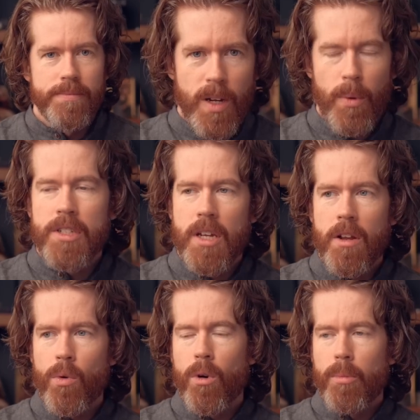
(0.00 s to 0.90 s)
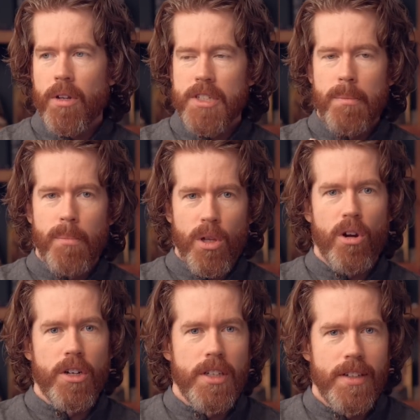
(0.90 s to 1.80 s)
I want to say another word, but I'll say
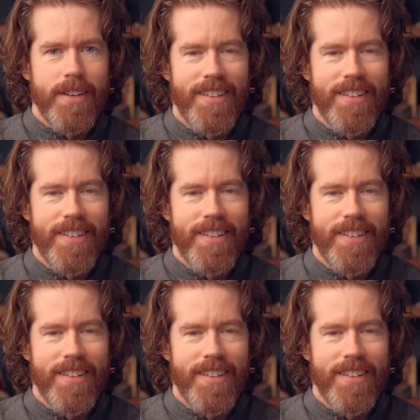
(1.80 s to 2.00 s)
malarkey.